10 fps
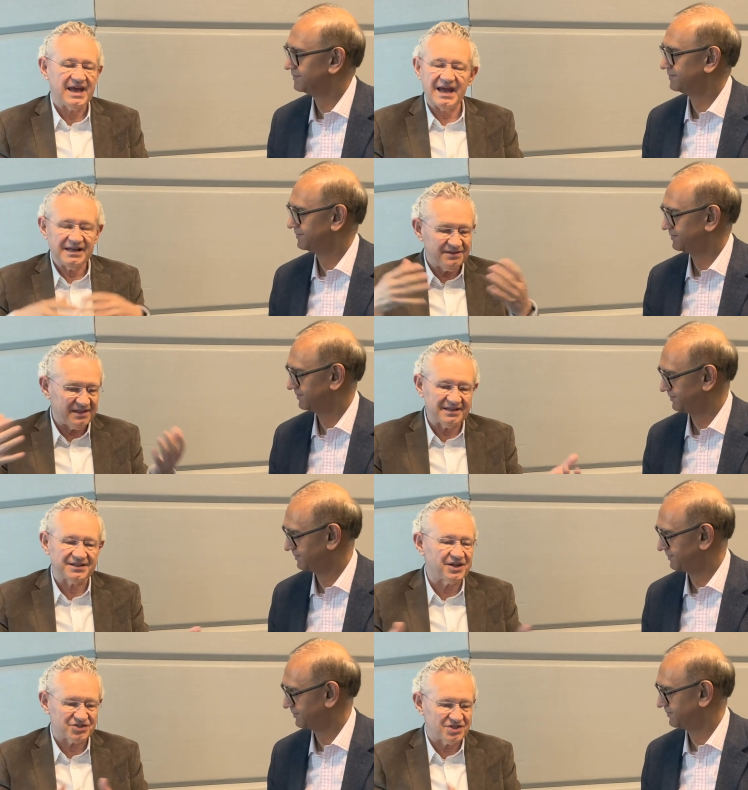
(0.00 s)
Speaker 1: anything
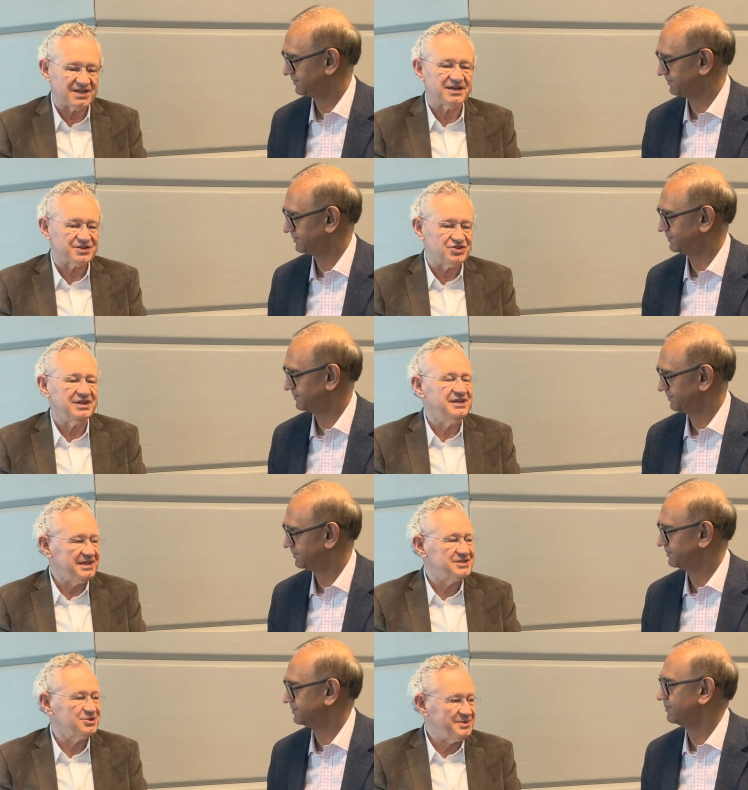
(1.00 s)
that touches energy
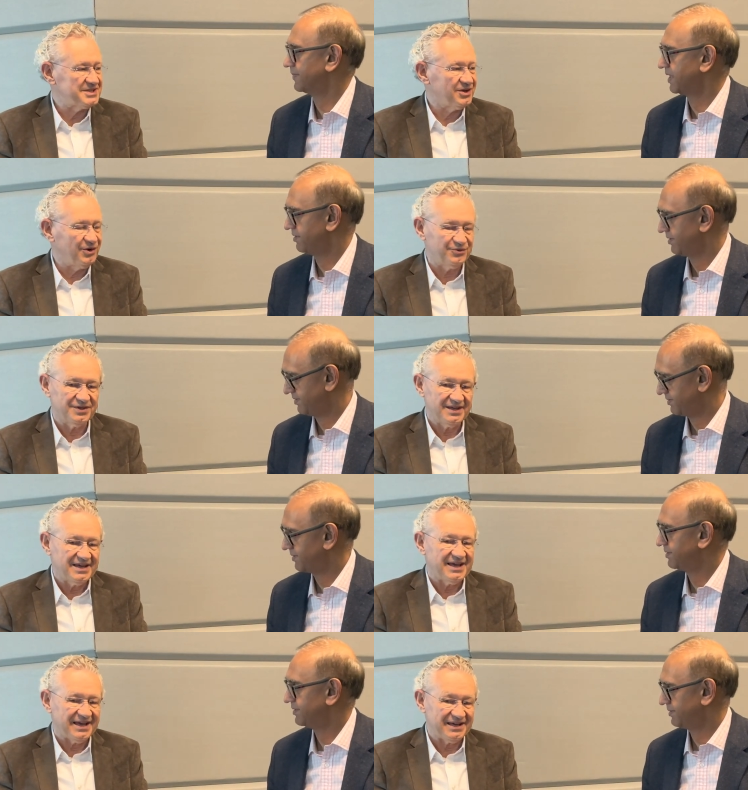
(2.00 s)
needs to be solved.
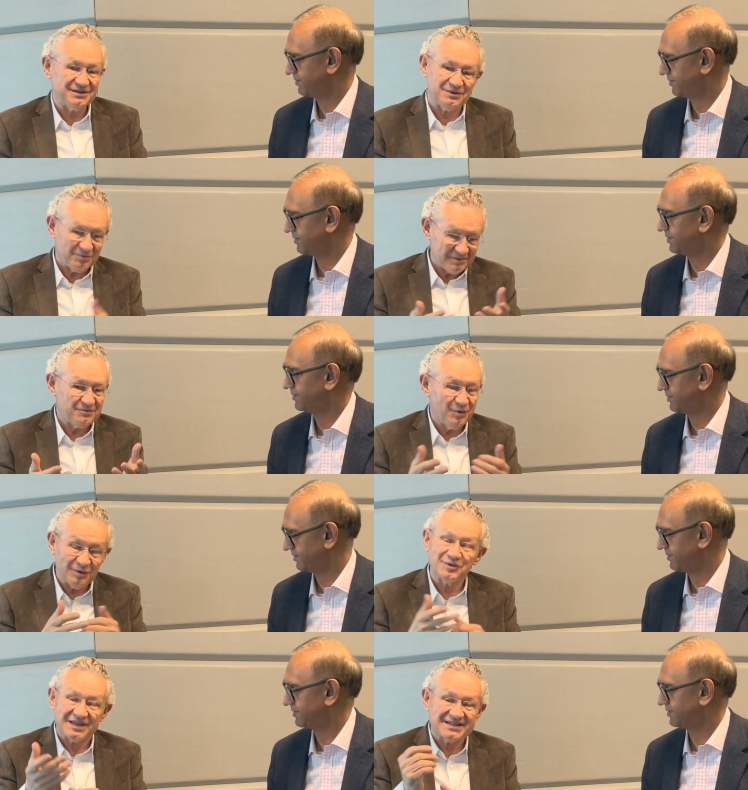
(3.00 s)
And you, we
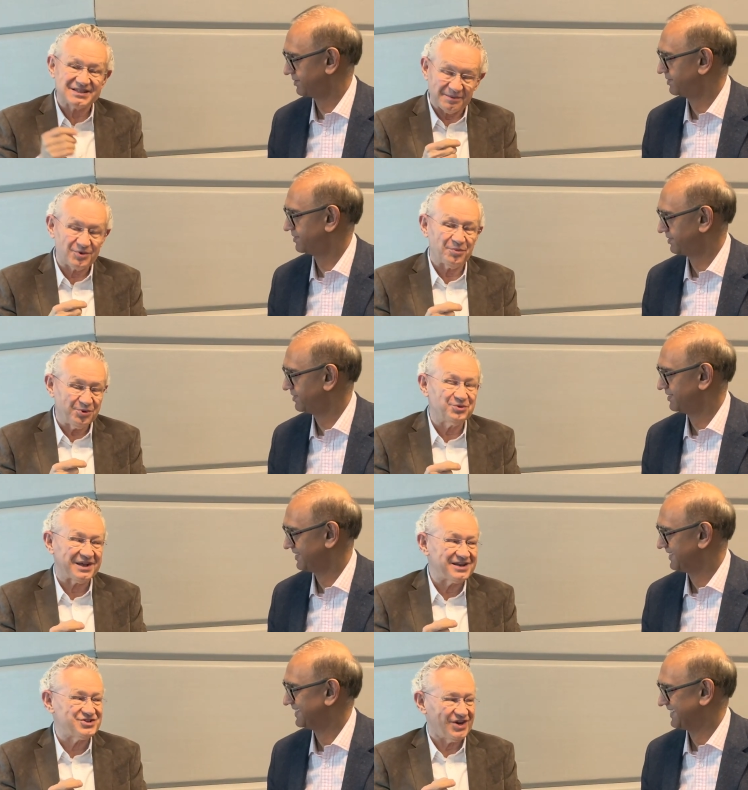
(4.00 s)
will take some compute
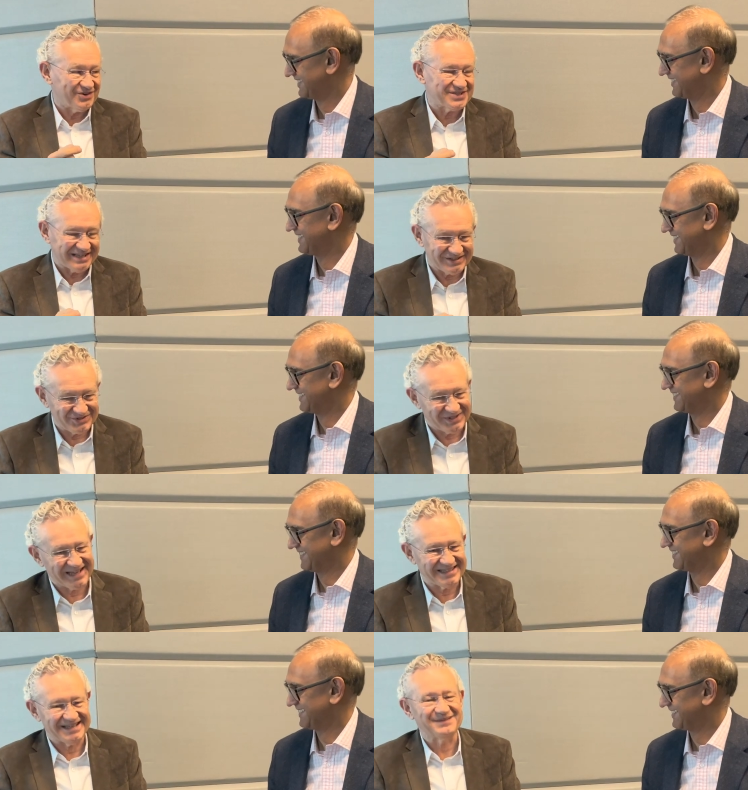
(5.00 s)
energy ourselves to
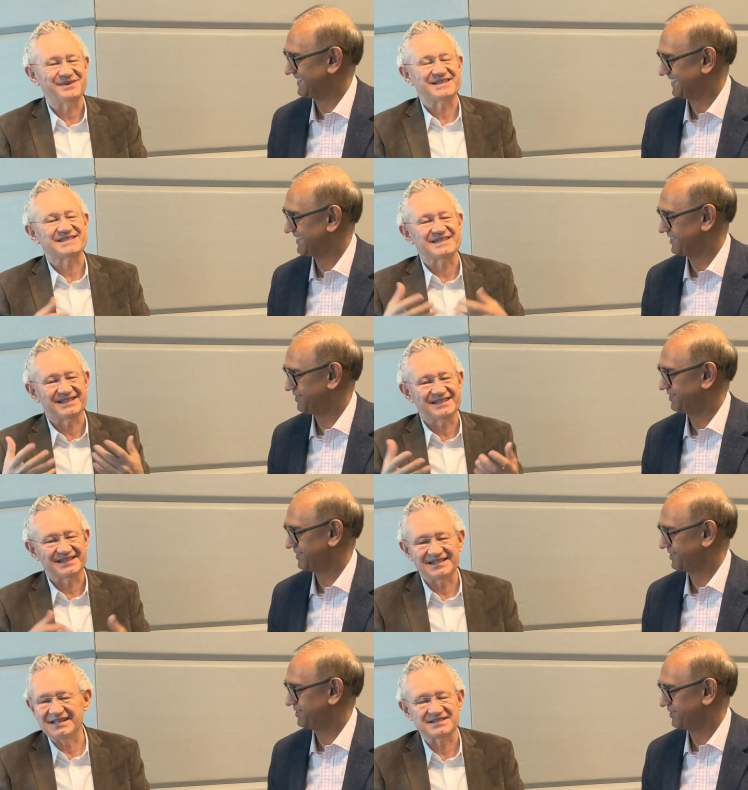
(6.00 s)
get there,
Speaker 2: but uh,
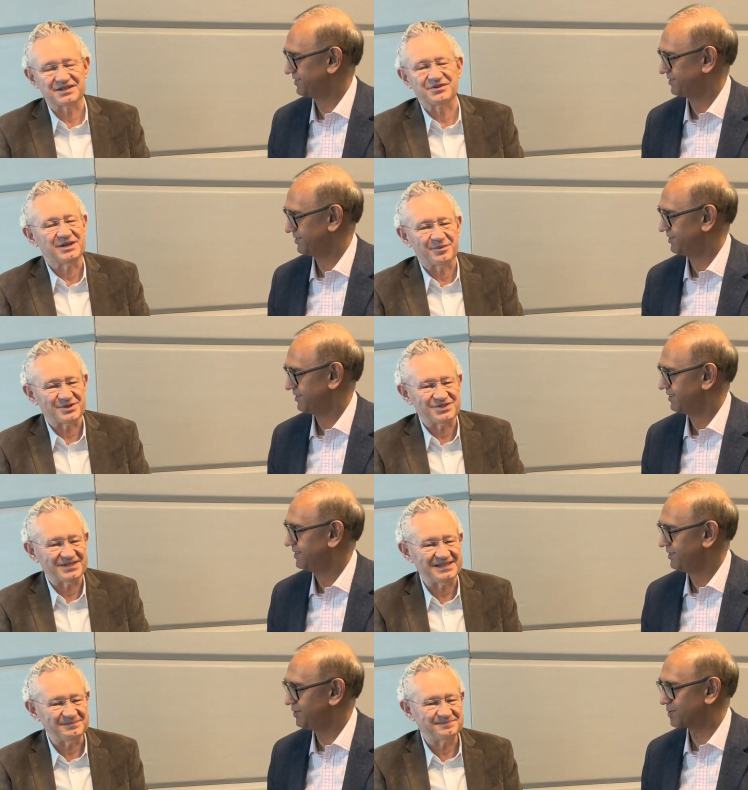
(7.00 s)
it's a great
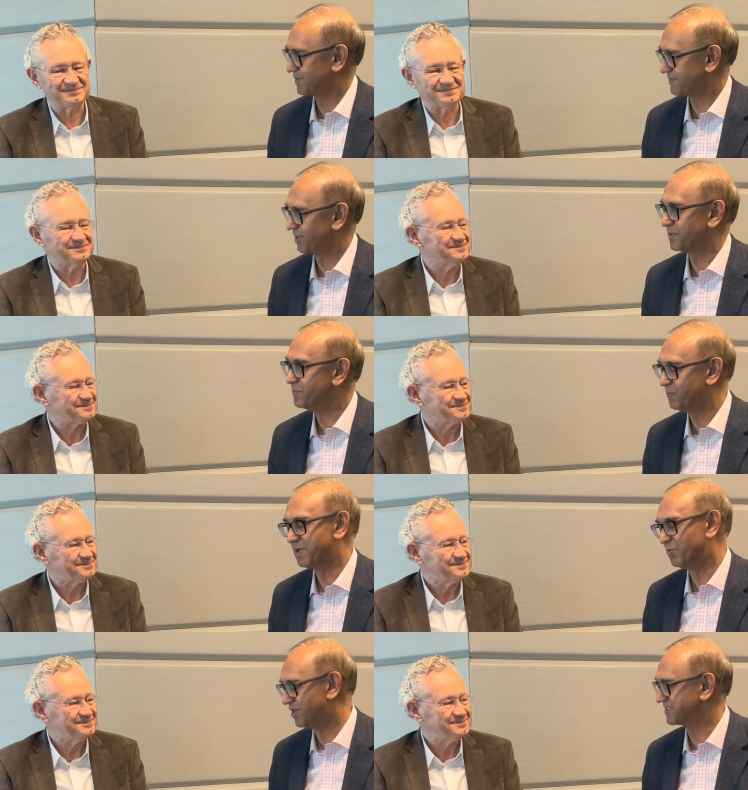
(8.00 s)
opportunity. You talked about compute
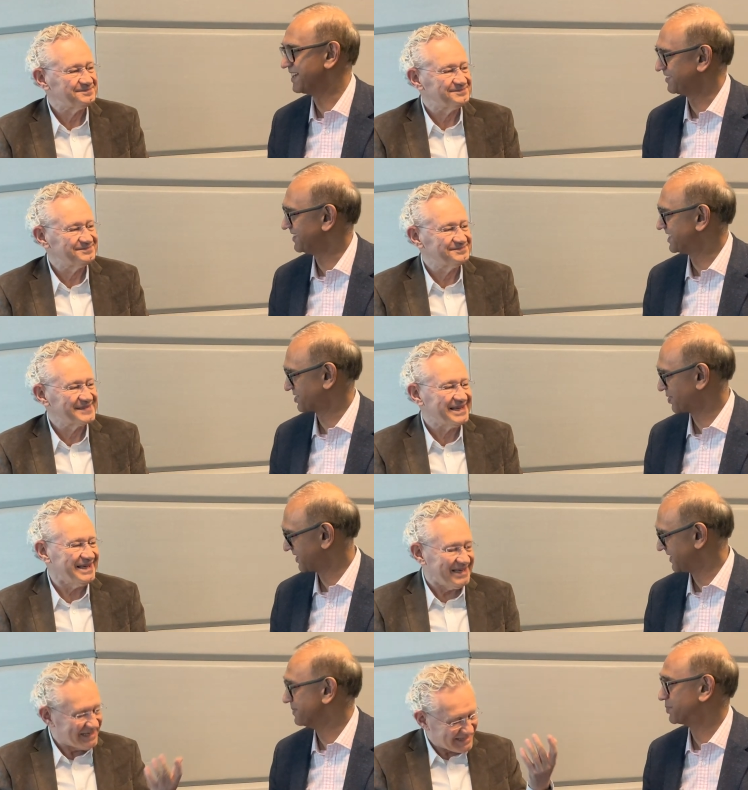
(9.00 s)
per watt, and I think that's
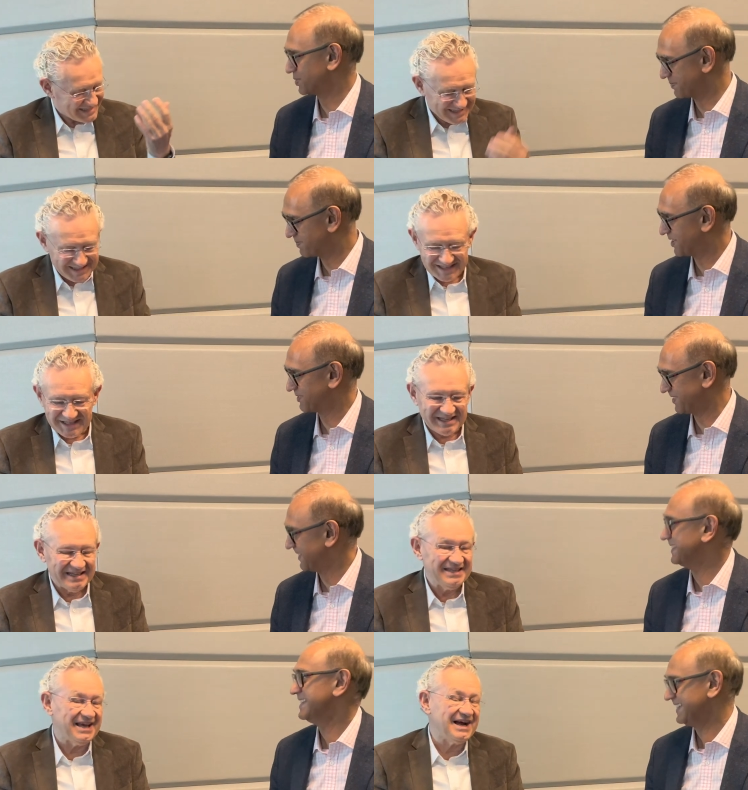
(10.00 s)
quite an important part of it.
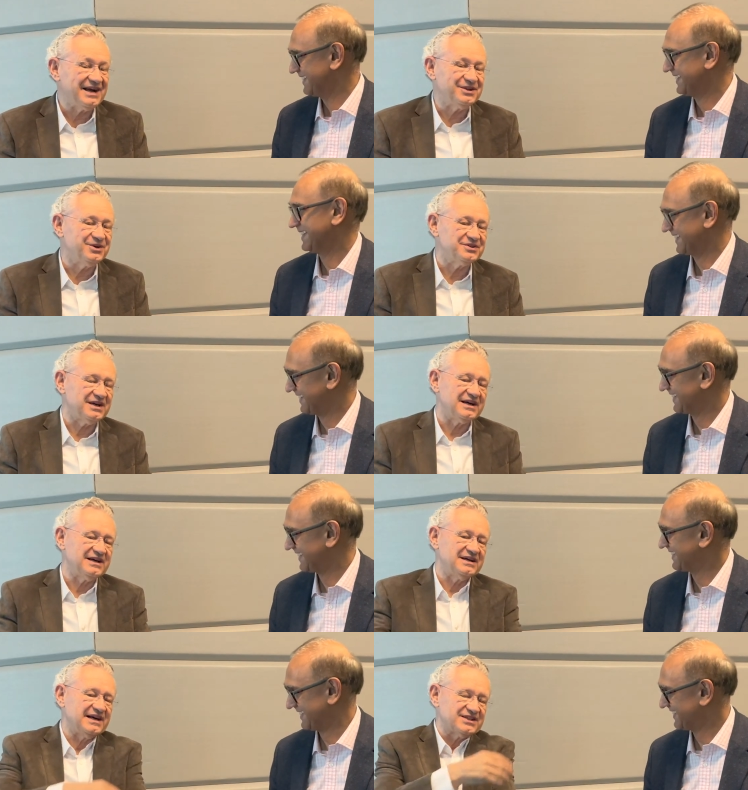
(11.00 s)
Yeah,
Speaker 1: you know, there, uh,